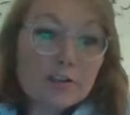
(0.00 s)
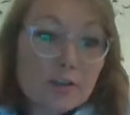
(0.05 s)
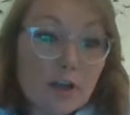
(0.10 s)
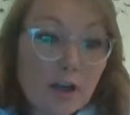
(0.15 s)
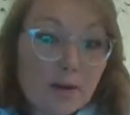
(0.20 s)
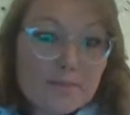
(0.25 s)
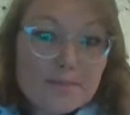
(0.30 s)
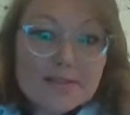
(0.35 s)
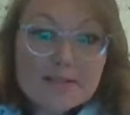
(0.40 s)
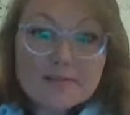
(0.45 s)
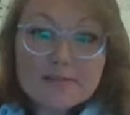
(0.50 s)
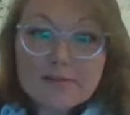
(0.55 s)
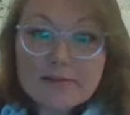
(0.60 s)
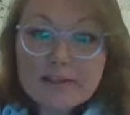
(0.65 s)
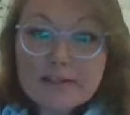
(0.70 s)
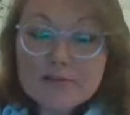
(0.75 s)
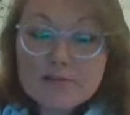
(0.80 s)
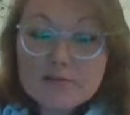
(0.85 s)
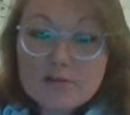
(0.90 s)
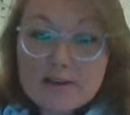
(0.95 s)
John Compton
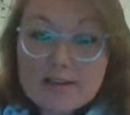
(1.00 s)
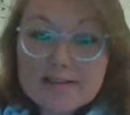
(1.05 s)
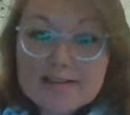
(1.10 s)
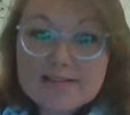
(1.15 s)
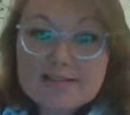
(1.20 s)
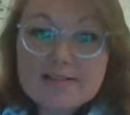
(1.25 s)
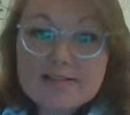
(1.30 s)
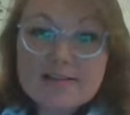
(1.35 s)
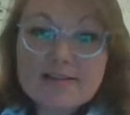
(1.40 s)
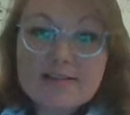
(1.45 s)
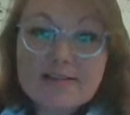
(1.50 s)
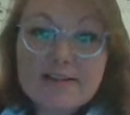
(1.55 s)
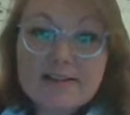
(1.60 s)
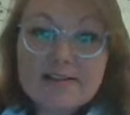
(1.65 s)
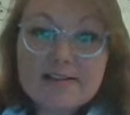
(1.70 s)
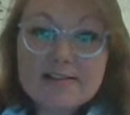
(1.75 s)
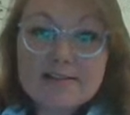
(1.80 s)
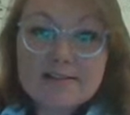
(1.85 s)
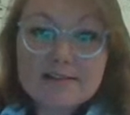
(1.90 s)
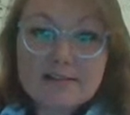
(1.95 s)
readdressed
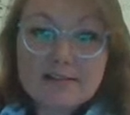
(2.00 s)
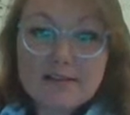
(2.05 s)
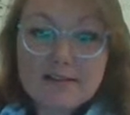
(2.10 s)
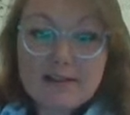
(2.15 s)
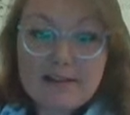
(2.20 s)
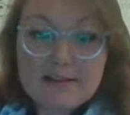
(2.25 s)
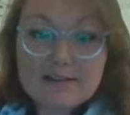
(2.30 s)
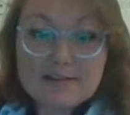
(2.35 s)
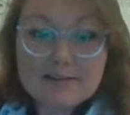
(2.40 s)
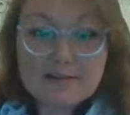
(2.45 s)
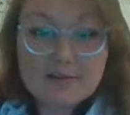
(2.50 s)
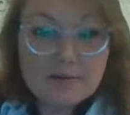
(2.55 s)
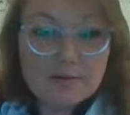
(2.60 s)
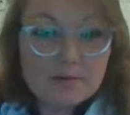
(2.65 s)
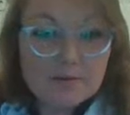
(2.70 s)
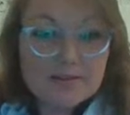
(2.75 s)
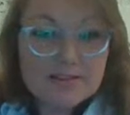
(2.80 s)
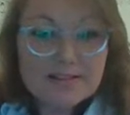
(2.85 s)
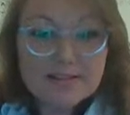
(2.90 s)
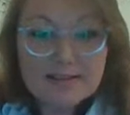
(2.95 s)
these
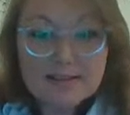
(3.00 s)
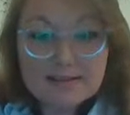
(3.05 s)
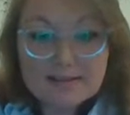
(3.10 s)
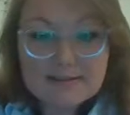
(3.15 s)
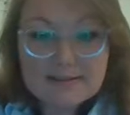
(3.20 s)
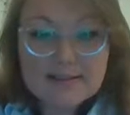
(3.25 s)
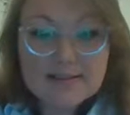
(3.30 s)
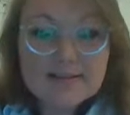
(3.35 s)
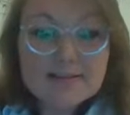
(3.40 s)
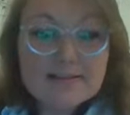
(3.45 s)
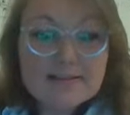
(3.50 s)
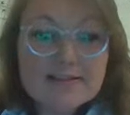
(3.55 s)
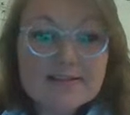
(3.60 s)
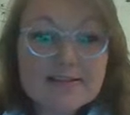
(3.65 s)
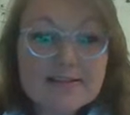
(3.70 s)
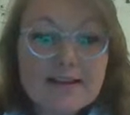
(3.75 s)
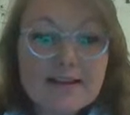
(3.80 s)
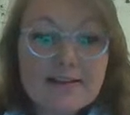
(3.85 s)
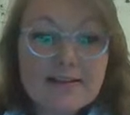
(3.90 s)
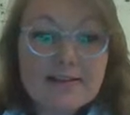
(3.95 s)
thoughts and
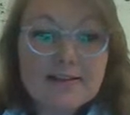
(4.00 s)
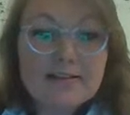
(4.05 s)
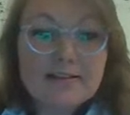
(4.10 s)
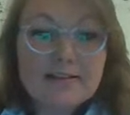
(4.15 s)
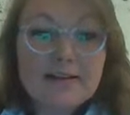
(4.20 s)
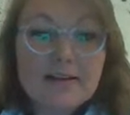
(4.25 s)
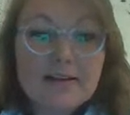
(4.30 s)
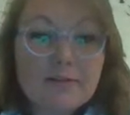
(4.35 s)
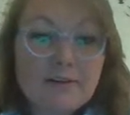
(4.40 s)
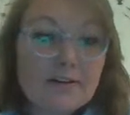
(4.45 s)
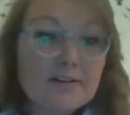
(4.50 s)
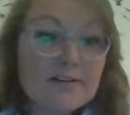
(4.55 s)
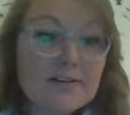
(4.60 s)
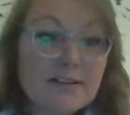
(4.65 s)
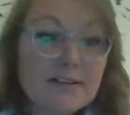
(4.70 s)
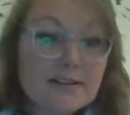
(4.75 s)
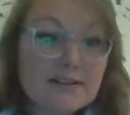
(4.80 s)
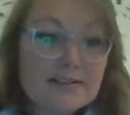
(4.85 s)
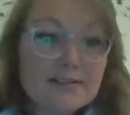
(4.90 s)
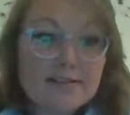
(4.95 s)
ideas, and he
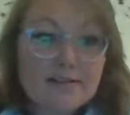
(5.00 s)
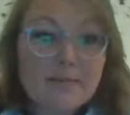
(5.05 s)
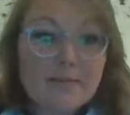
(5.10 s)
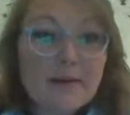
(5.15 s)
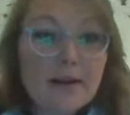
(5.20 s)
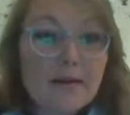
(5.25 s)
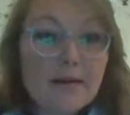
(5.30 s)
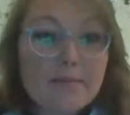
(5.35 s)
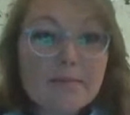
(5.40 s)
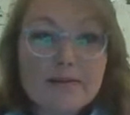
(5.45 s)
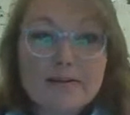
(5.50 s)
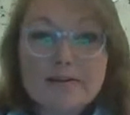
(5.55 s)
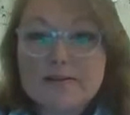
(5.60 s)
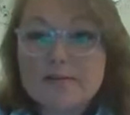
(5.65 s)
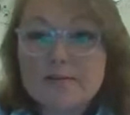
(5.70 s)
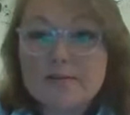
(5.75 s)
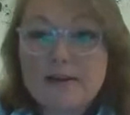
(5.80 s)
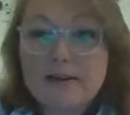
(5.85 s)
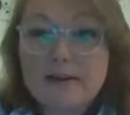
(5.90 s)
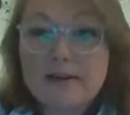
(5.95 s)
wrote an excellent paper in
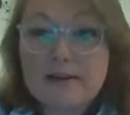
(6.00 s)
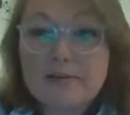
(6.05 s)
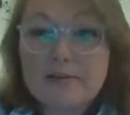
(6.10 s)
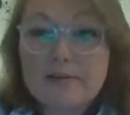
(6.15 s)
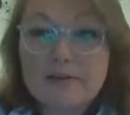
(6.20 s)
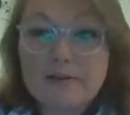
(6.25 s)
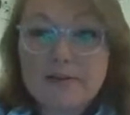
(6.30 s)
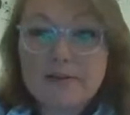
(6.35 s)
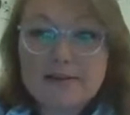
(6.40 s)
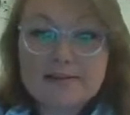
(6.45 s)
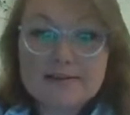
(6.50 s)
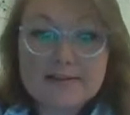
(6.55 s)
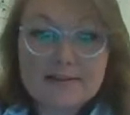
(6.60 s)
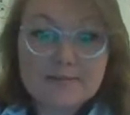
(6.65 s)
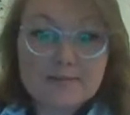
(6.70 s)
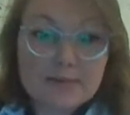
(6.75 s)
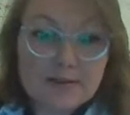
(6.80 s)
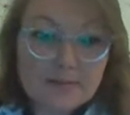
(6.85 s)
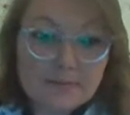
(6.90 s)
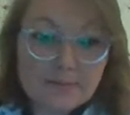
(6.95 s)
2011 that
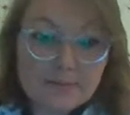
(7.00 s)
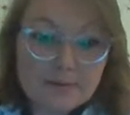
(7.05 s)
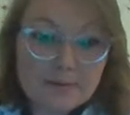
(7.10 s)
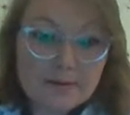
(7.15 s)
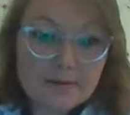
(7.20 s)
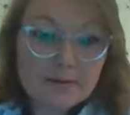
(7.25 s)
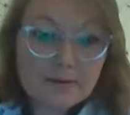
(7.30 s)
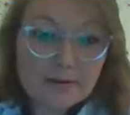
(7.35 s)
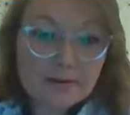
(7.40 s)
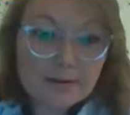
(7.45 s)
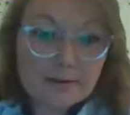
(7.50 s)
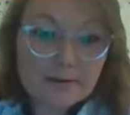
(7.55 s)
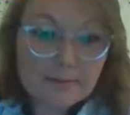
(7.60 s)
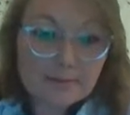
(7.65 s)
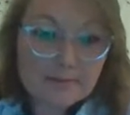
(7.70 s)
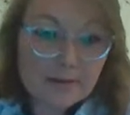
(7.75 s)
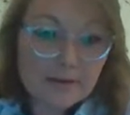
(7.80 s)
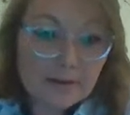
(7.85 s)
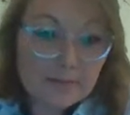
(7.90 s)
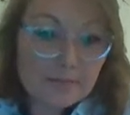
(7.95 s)
summed up
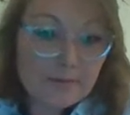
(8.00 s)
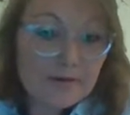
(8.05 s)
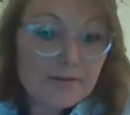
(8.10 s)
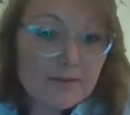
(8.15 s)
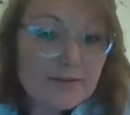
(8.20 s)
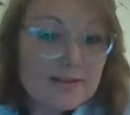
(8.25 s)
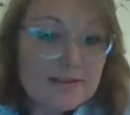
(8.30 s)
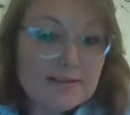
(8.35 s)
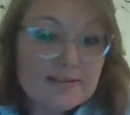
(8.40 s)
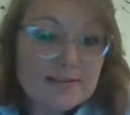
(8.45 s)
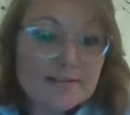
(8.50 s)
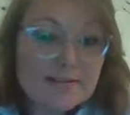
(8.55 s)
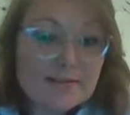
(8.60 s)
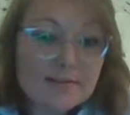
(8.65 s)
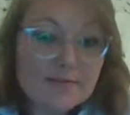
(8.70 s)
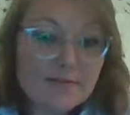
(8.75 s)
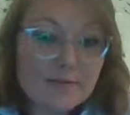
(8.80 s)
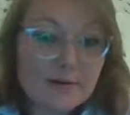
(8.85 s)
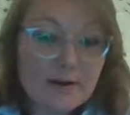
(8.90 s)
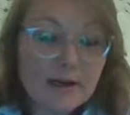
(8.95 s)
a
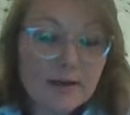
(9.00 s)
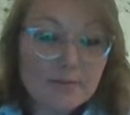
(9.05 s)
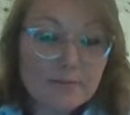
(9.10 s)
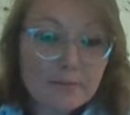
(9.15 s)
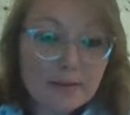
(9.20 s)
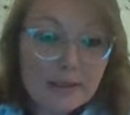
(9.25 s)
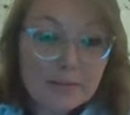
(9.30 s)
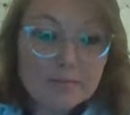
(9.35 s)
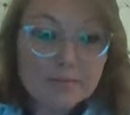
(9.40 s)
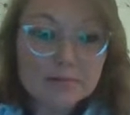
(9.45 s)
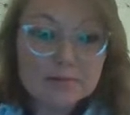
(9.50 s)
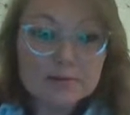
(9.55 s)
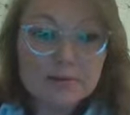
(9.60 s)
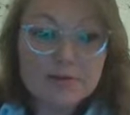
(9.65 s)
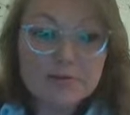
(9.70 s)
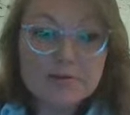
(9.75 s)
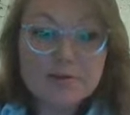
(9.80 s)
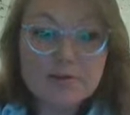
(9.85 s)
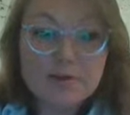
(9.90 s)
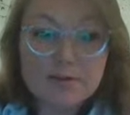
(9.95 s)
hypothesis for how people
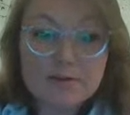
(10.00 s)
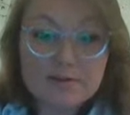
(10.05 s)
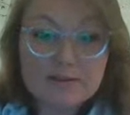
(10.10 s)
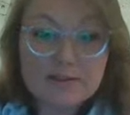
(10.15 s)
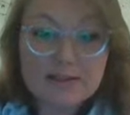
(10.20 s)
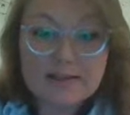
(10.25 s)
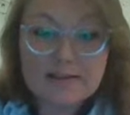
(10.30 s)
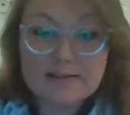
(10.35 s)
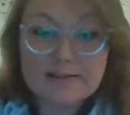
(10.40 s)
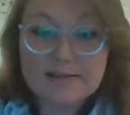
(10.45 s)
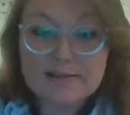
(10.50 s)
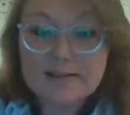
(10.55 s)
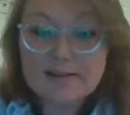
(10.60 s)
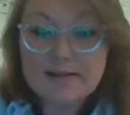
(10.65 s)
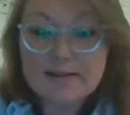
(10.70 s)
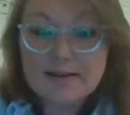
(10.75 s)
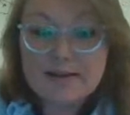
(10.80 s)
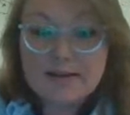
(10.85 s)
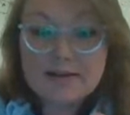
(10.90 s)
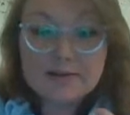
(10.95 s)
used coastlines
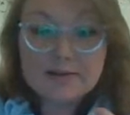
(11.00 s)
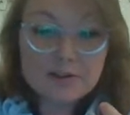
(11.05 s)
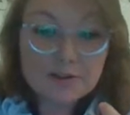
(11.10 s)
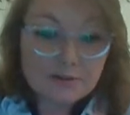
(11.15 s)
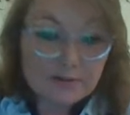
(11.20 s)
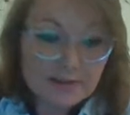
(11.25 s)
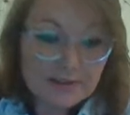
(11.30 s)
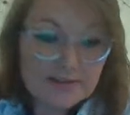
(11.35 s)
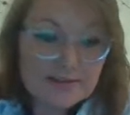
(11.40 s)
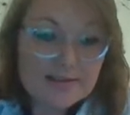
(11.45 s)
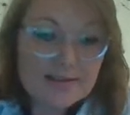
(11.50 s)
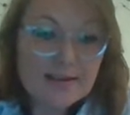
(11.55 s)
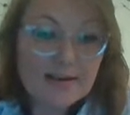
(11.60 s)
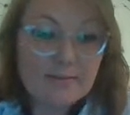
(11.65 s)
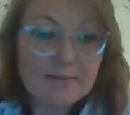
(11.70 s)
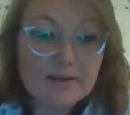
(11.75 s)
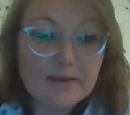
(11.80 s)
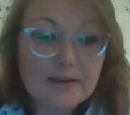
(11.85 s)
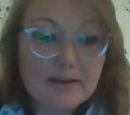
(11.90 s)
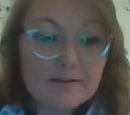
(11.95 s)
during
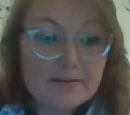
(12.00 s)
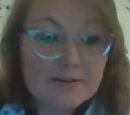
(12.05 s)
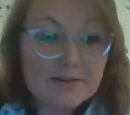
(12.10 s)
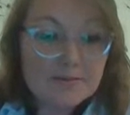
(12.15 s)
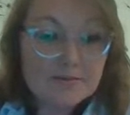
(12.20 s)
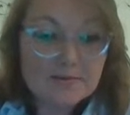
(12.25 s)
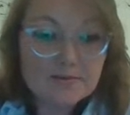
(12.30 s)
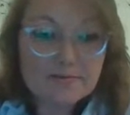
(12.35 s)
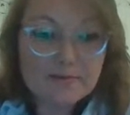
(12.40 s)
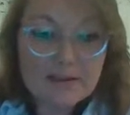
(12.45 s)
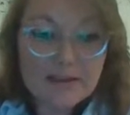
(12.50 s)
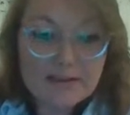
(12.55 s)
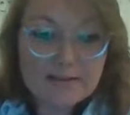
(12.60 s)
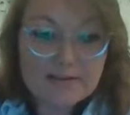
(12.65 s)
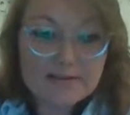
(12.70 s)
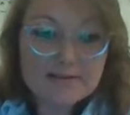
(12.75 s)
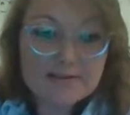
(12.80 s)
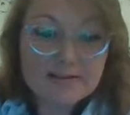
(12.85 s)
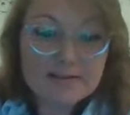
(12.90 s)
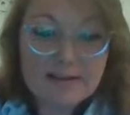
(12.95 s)
time and how this was
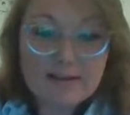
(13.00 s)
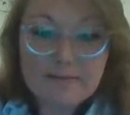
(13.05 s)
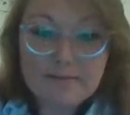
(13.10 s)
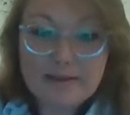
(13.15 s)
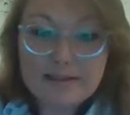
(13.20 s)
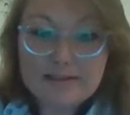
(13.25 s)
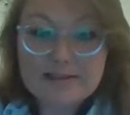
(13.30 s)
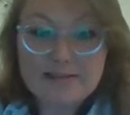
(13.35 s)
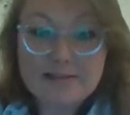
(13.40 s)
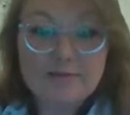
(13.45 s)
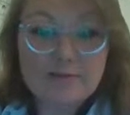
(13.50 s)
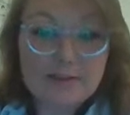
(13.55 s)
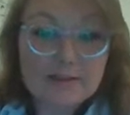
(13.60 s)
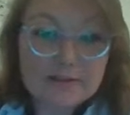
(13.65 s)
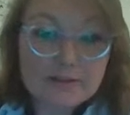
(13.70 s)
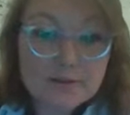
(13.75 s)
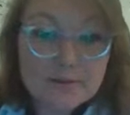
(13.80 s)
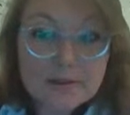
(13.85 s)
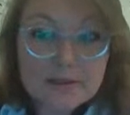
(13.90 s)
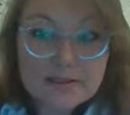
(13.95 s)
related to climatic
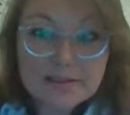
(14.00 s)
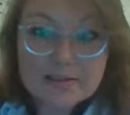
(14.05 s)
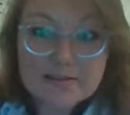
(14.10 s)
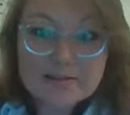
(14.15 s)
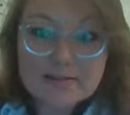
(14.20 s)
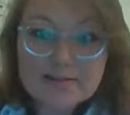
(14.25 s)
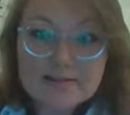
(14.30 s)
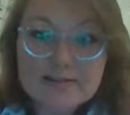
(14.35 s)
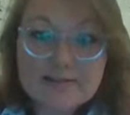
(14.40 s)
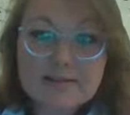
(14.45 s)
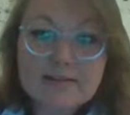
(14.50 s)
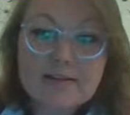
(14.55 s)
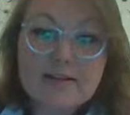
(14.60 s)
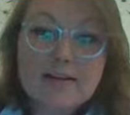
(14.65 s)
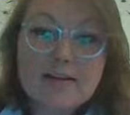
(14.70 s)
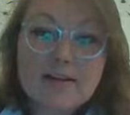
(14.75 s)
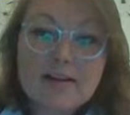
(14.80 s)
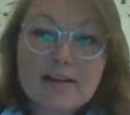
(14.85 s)
fluctuations.